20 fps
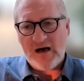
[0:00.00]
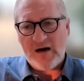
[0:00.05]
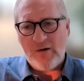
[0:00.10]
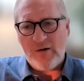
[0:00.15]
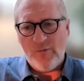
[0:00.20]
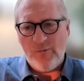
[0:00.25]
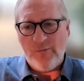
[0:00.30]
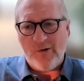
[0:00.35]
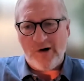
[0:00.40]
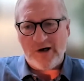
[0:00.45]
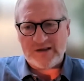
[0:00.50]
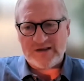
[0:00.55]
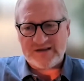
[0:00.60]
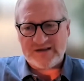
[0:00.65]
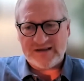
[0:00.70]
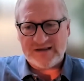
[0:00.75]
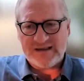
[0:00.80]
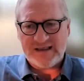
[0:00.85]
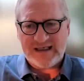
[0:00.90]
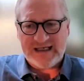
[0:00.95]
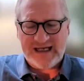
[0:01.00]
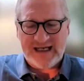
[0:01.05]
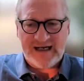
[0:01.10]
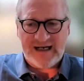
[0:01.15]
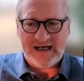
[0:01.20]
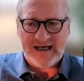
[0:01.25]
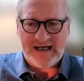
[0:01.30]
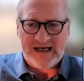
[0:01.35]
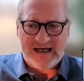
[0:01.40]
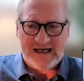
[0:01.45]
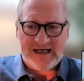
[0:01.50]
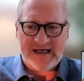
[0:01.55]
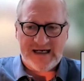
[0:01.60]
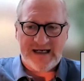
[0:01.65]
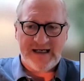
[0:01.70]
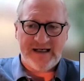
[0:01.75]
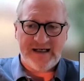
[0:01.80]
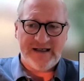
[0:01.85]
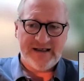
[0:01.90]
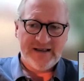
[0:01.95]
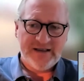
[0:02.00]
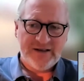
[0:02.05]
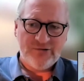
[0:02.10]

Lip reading: what can I